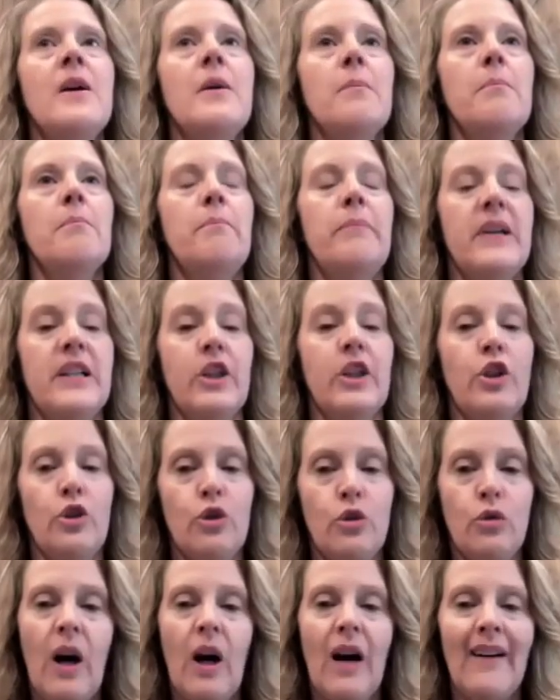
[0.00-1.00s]
but
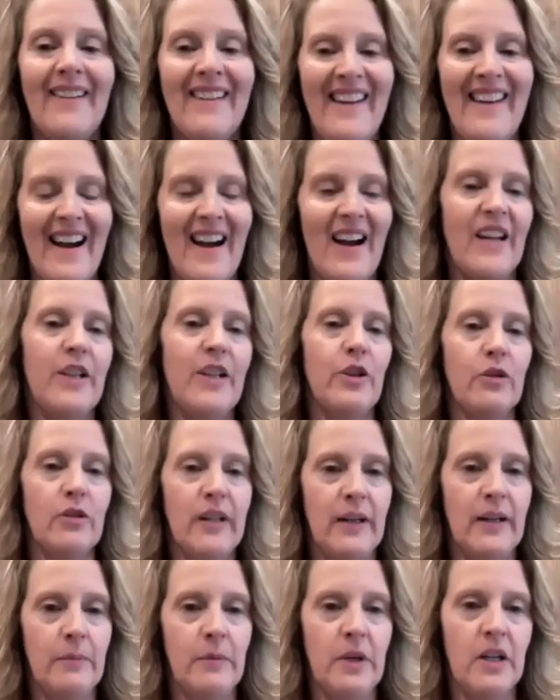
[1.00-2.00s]
you are not your
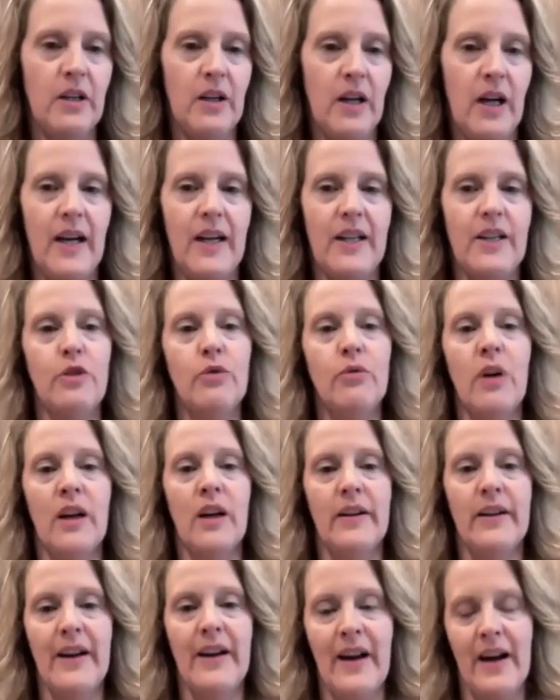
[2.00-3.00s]
MRI. You are
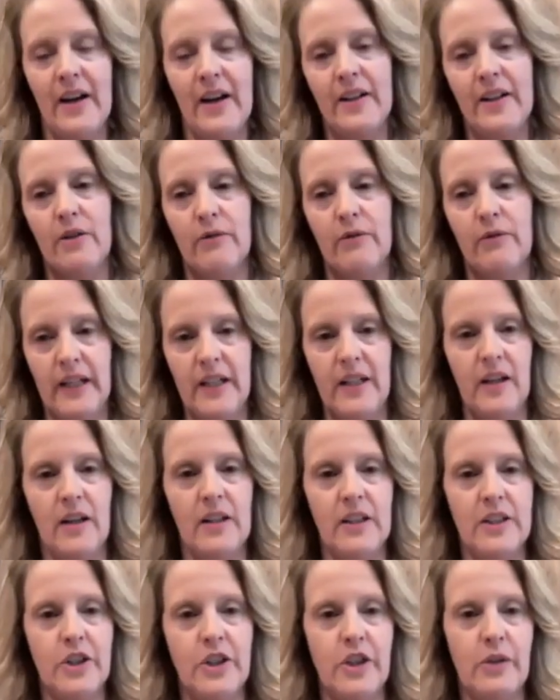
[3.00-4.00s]
not your
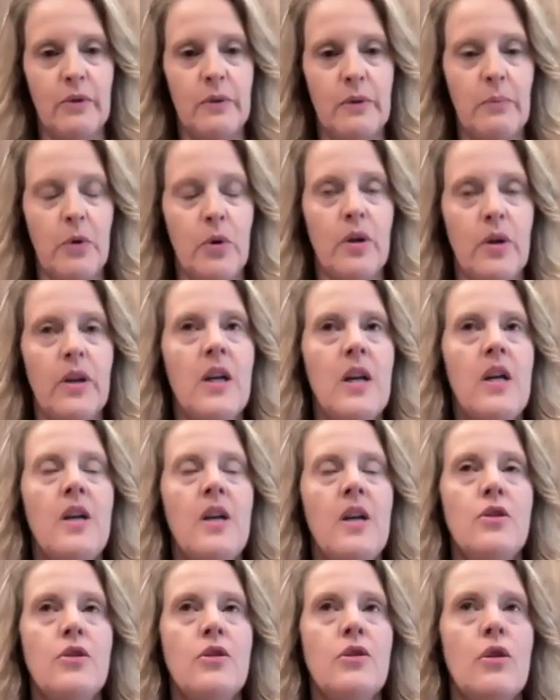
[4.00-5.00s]
radiology report.
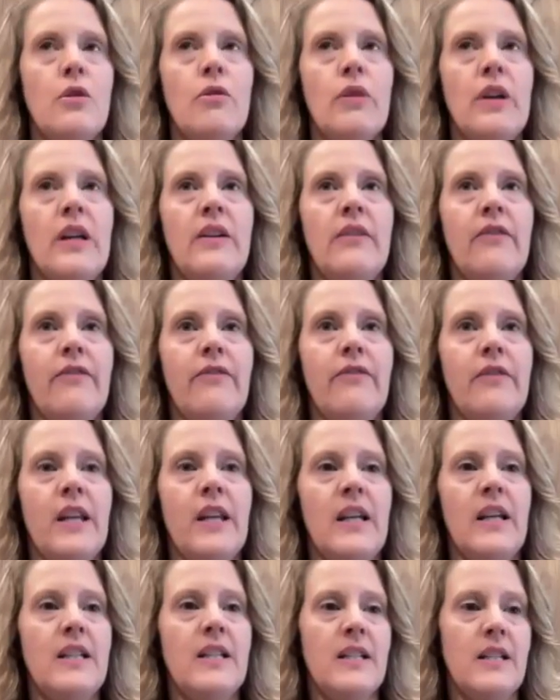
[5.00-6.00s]
So if
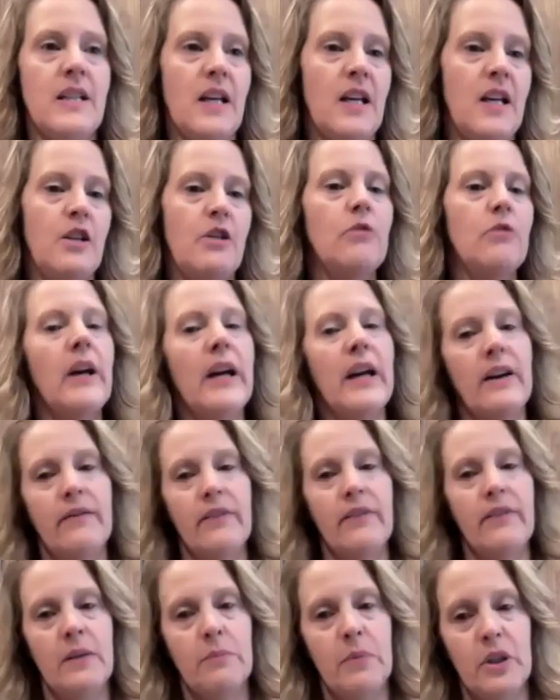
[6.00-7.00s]
they say you have
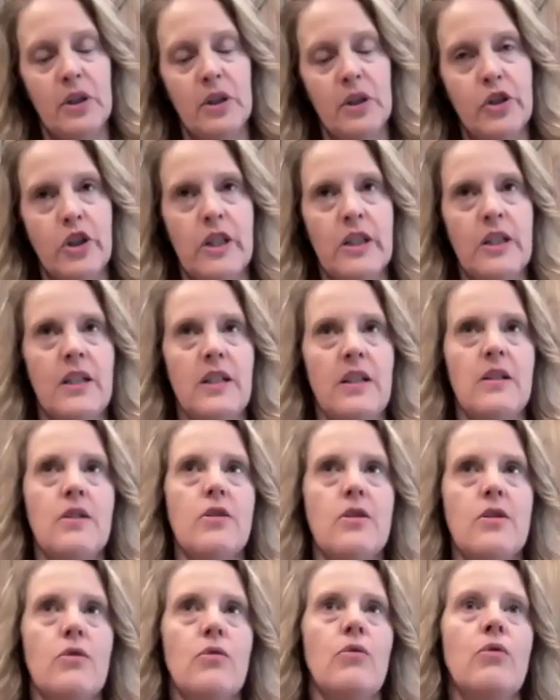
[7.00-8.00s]
a bulging
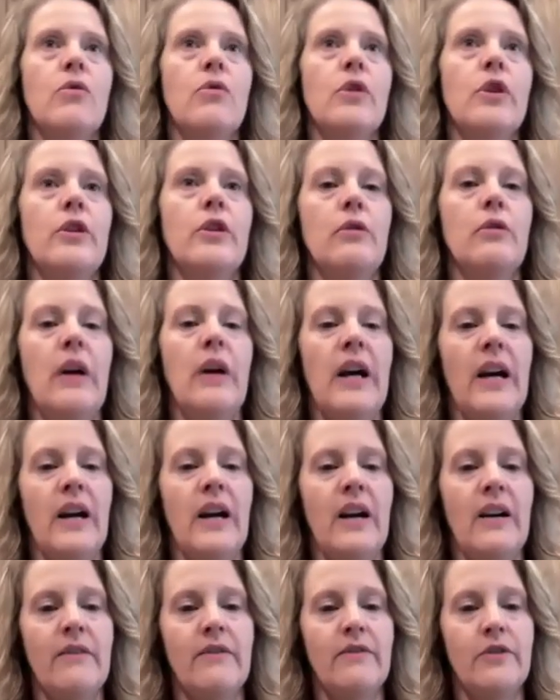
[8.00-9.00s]
disc or you
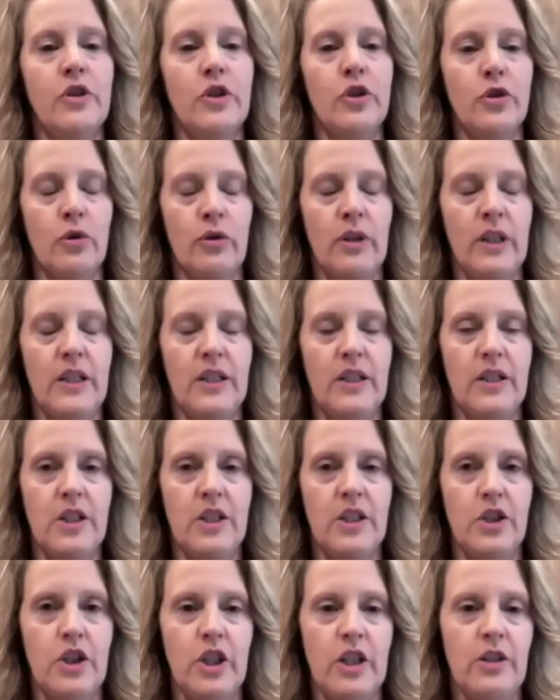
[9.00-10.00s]
have joint
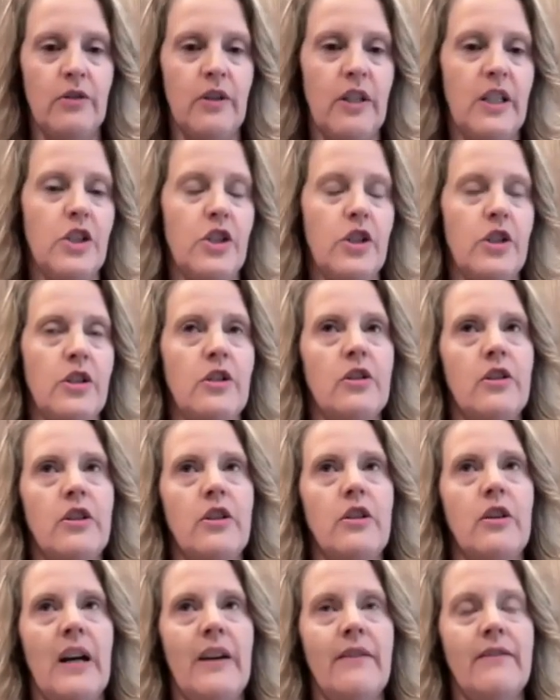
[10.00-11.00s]
degeneration or
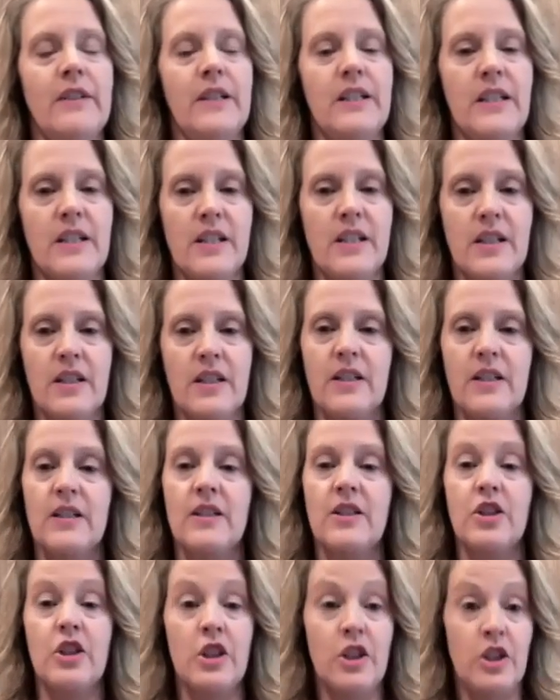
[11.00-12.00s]
you have disc
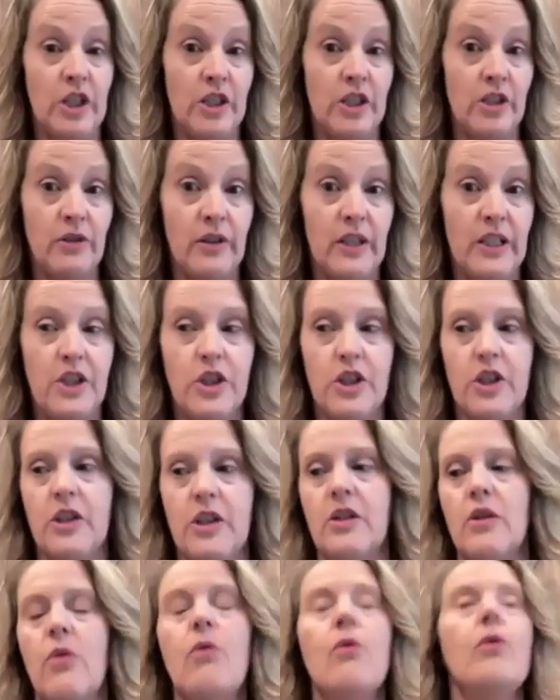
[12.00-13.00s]

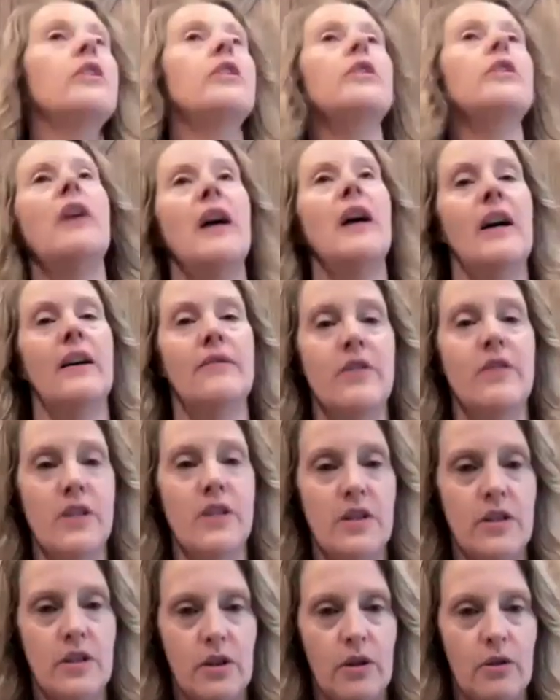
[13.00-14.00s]
degeneration or you have
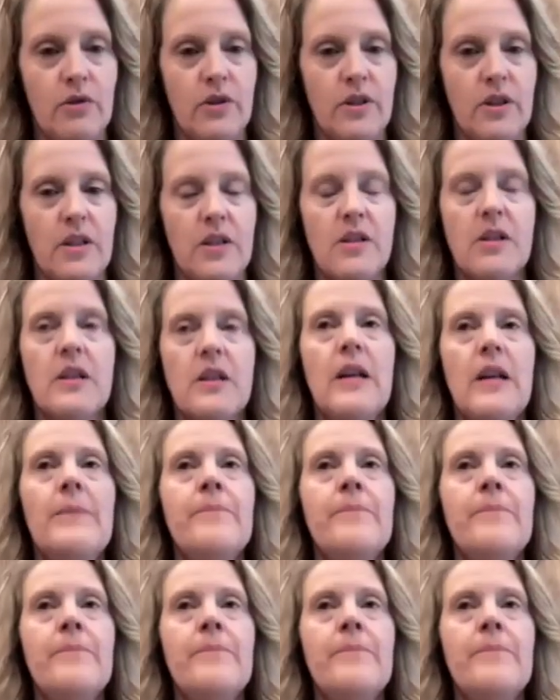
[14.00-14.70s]
stenosis,